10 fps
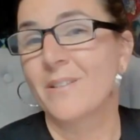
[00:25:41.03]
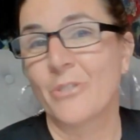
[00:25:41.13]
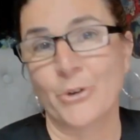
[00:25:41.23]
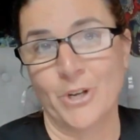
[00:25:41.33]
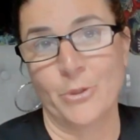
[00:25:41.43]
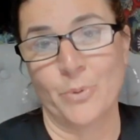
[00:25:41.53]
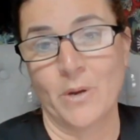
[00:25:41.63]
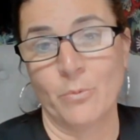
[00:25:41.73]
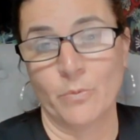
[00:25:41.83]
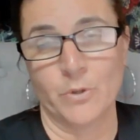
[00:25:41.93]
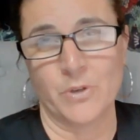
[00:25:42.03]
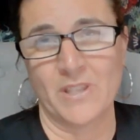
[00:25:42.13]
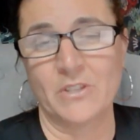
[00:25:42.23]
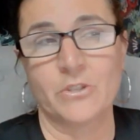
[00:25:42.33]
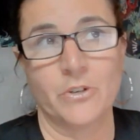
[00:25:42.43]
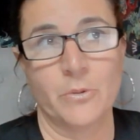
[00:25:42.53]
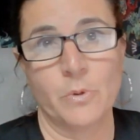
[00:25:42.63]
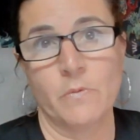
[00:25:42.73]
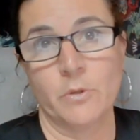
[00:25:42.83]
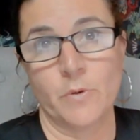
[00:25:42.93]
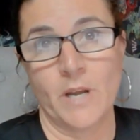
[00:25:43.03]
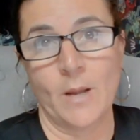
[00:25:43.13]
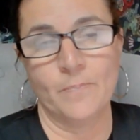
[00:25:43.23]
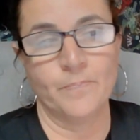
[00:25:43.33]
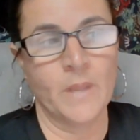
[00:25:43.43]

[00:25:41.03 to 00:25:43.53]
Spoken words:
33 reviews. I think it's 33 reviews right now.